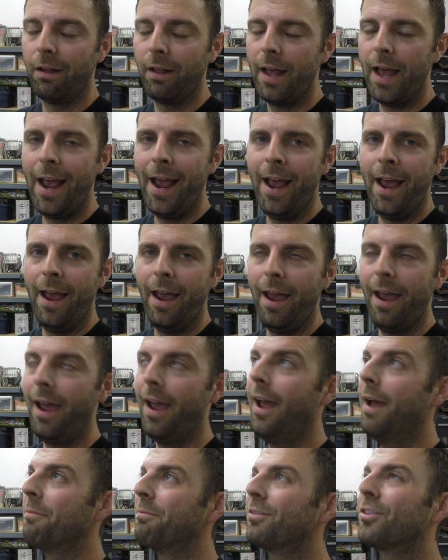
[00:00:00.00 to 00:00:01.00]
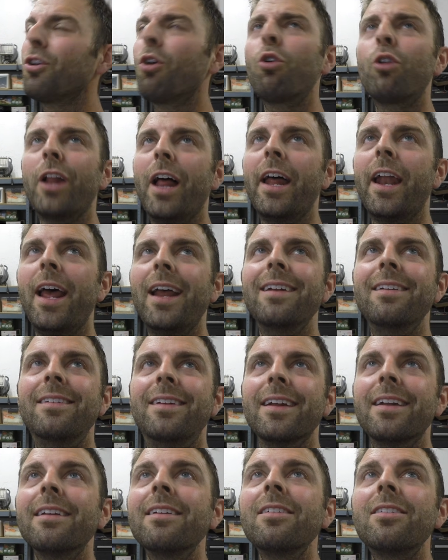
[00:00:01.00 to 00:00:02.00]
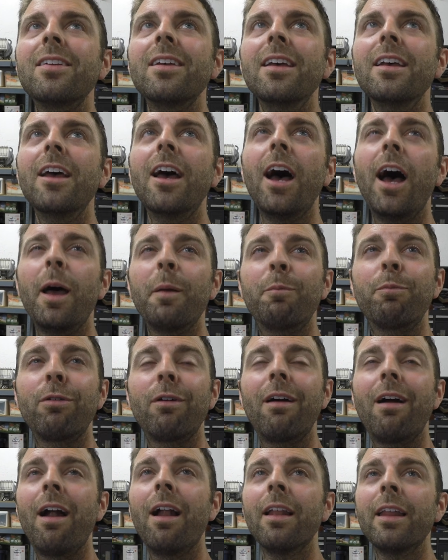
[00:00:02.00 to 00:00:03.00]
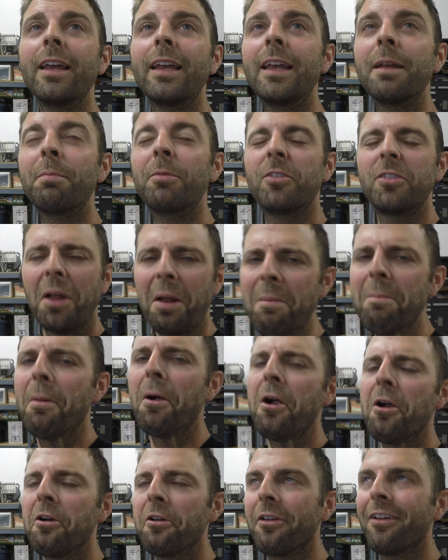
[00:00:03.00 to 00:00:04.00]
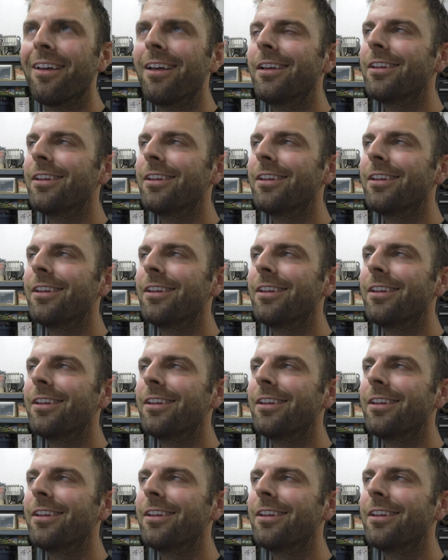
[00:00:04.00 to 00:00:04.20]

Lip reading: I'm so glad I didn't. I'd probably get sunburned.